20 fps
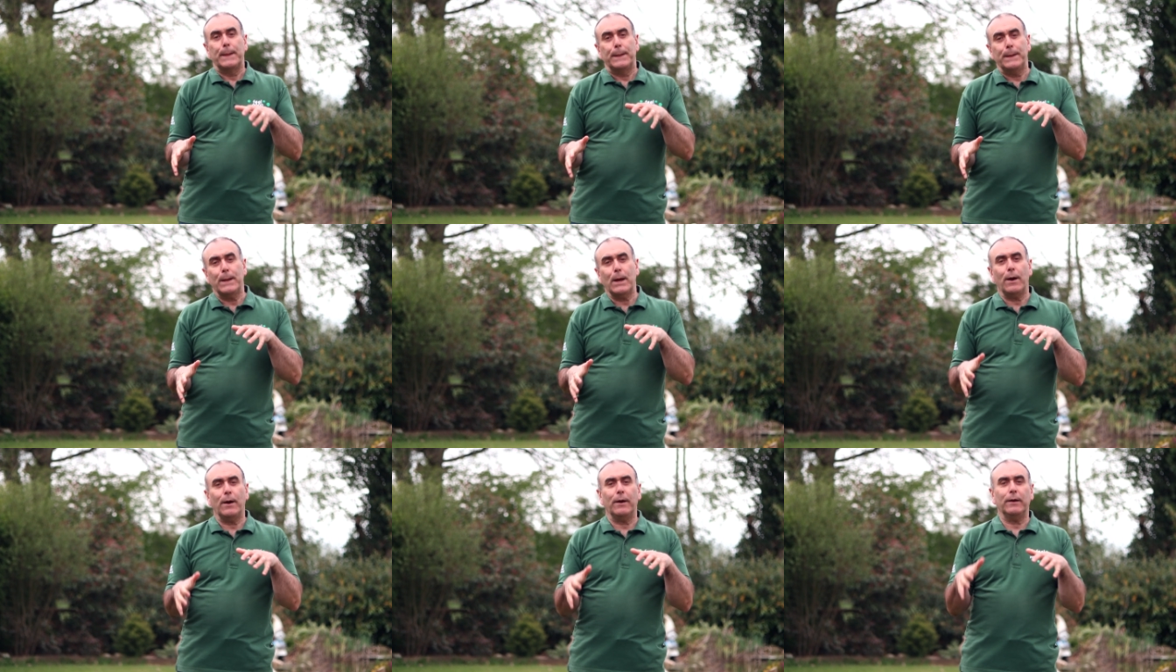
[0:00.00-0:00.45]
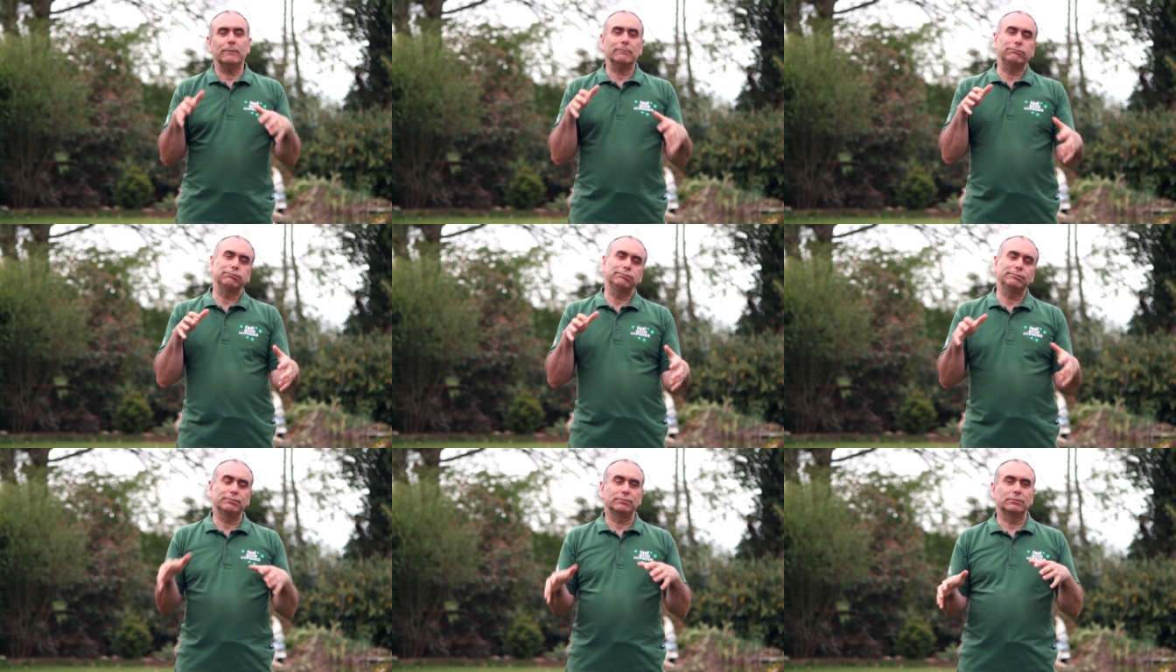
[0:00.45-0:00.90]
Now,
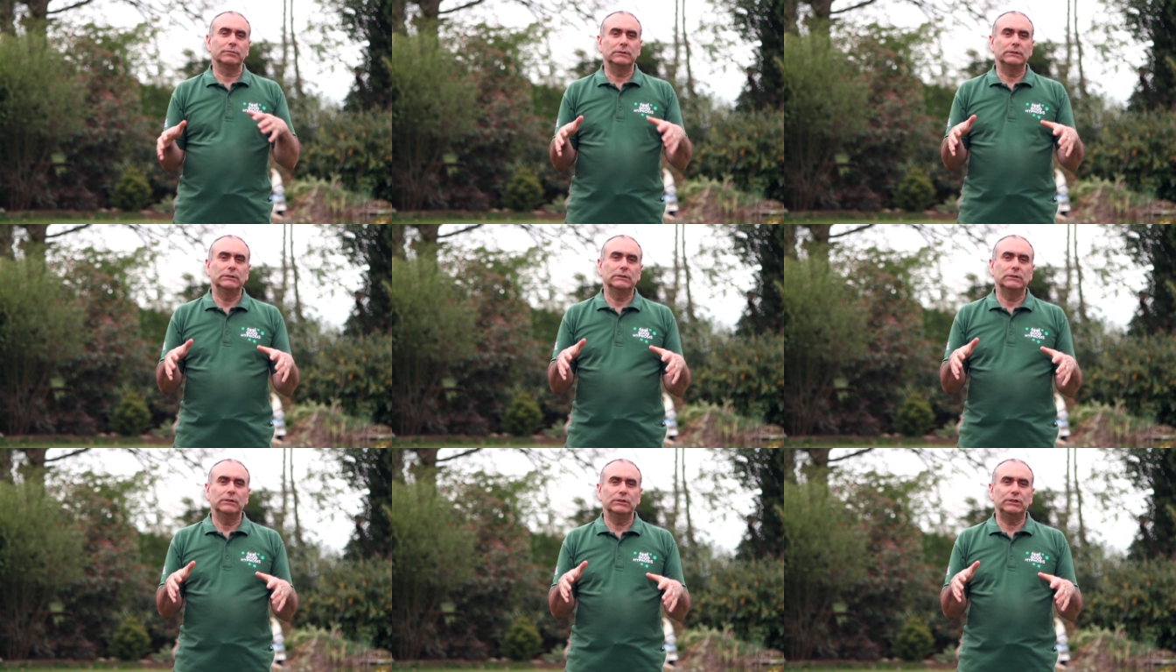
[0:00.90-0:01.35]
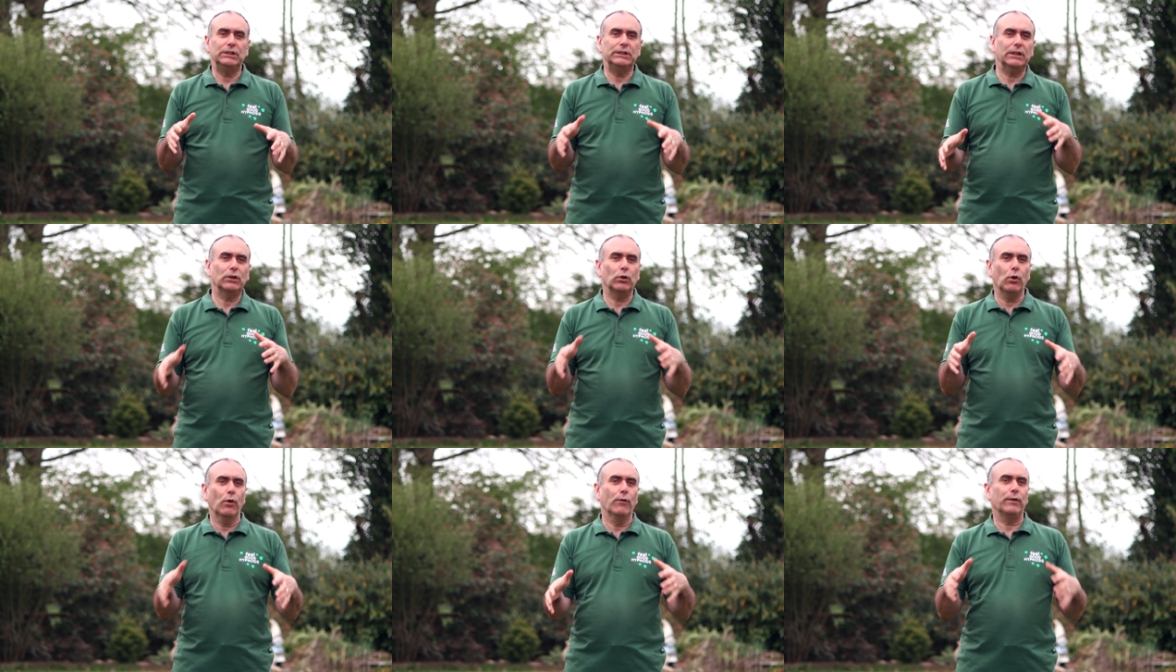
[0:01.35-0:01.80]
she
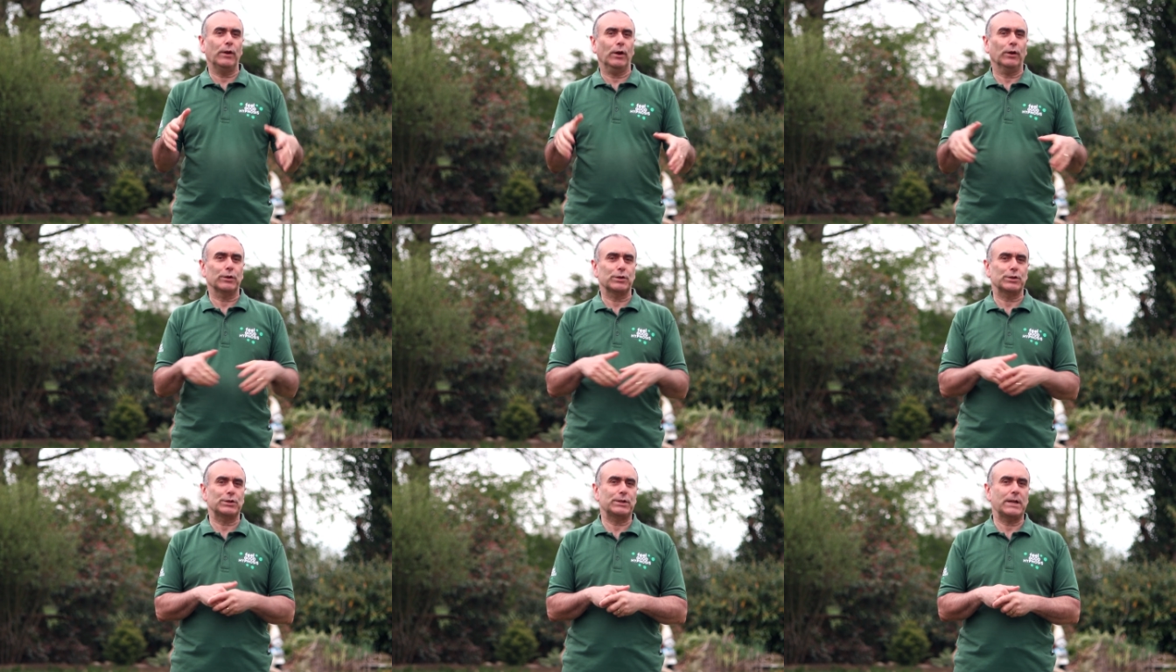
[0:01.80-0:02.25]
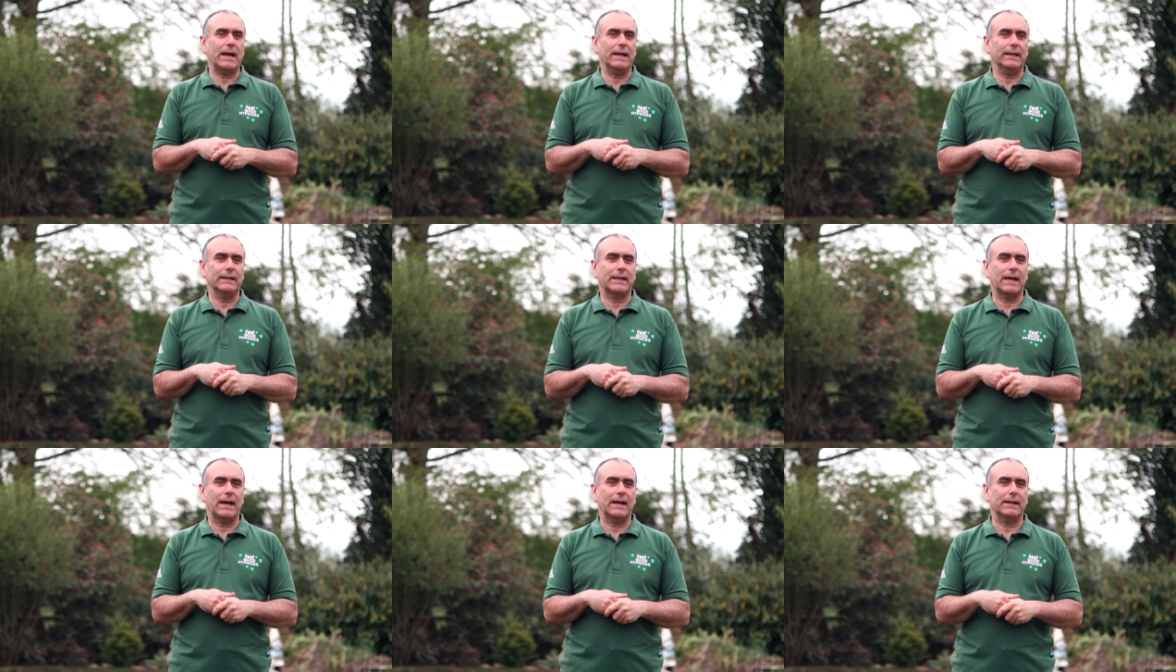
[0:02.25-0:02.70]
didn't overly
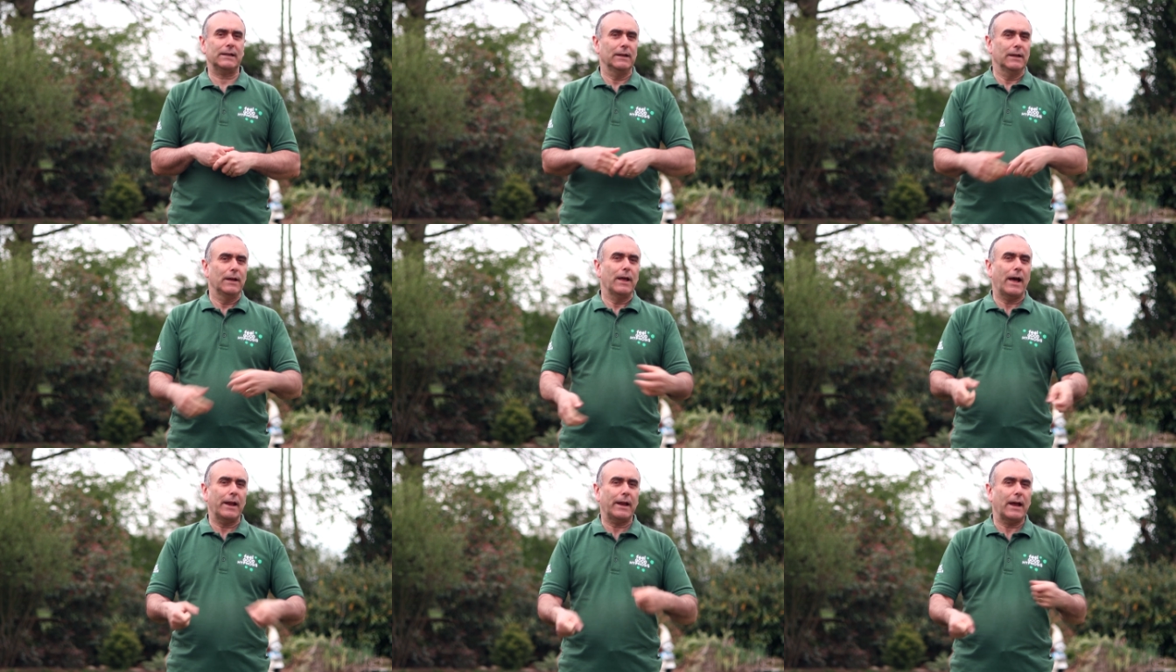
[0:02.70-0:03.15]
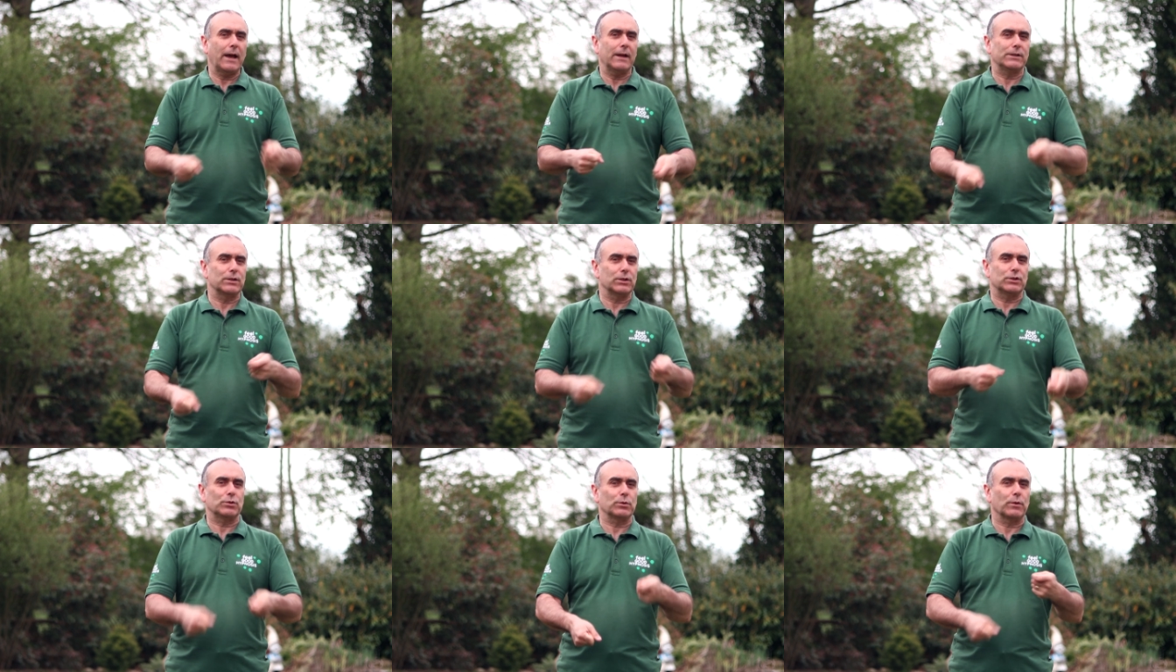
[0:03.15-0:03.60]
understand that, and I
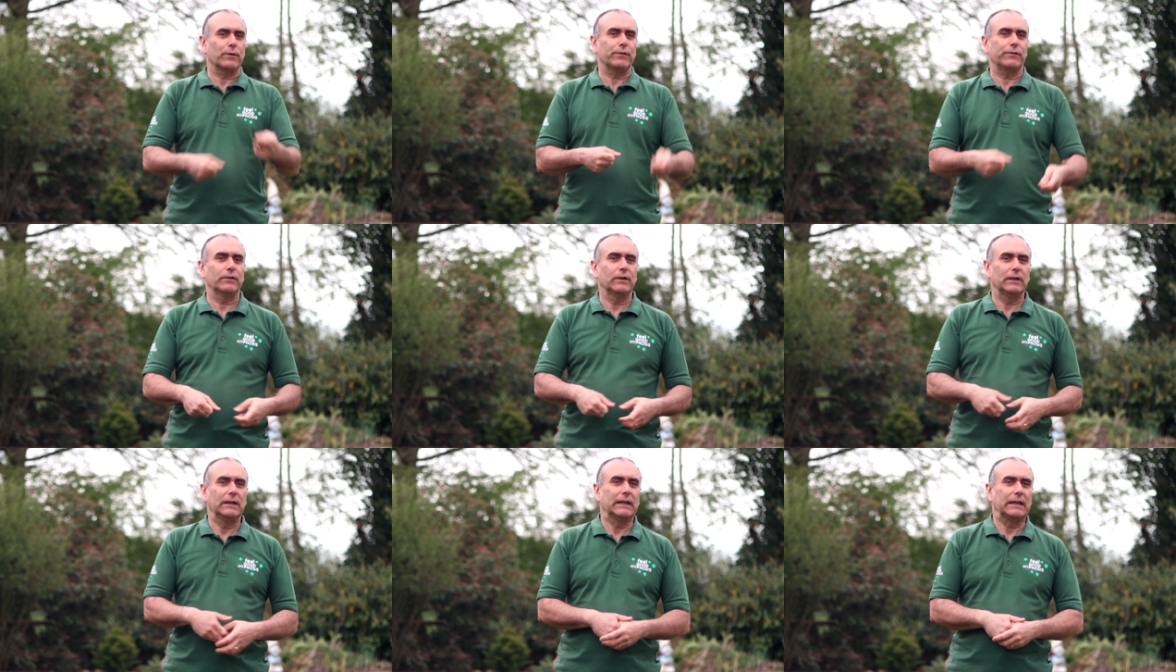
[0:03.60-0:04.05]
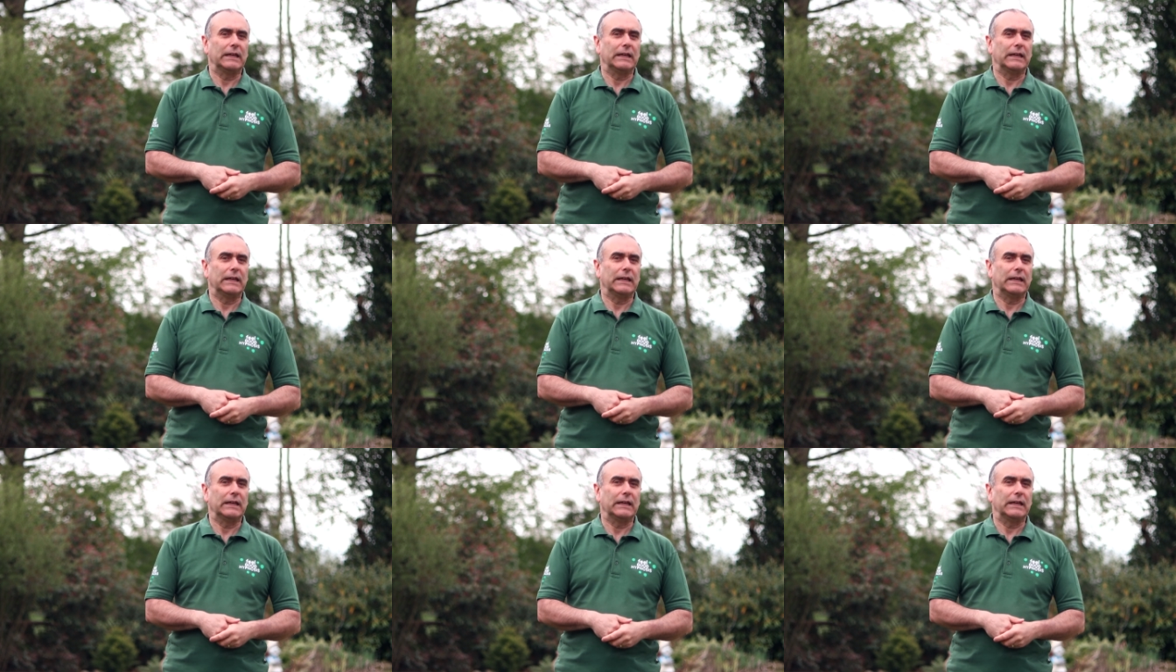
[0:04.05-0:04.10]
had to sort of,